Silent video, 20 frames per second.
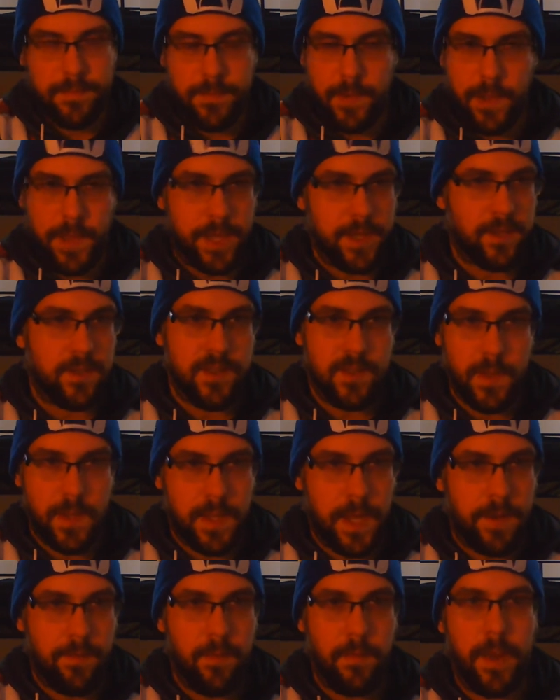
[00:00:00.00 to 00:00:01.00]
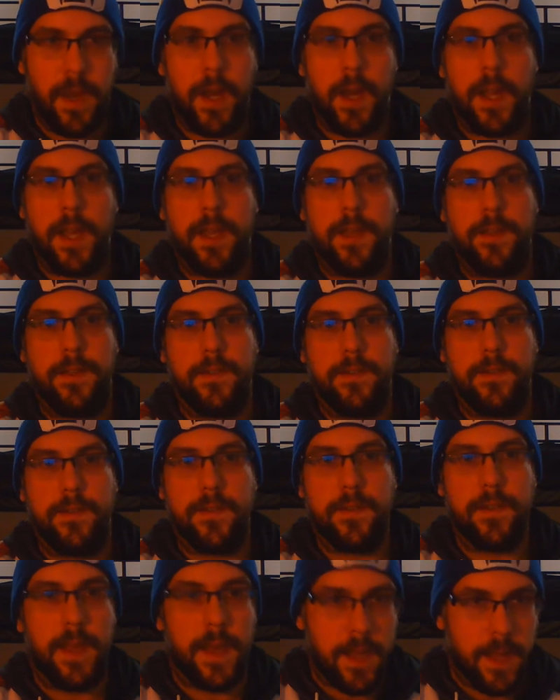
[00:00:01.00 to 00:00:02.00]
relations with Native
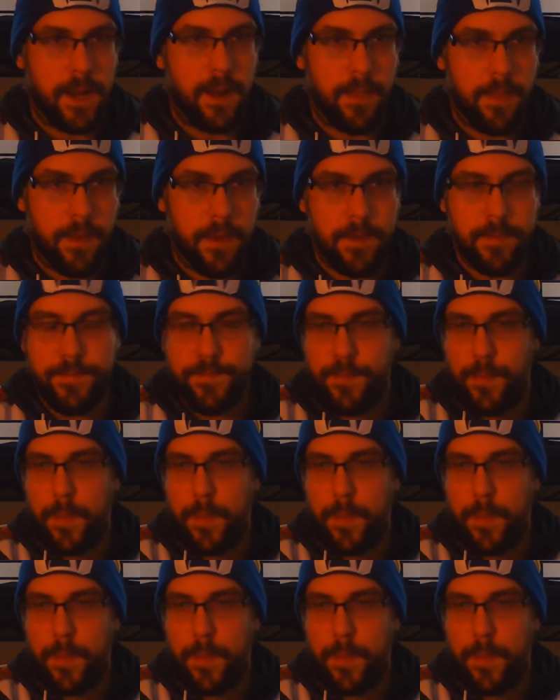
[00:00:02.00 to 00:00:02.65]
Americans, that kind of thing.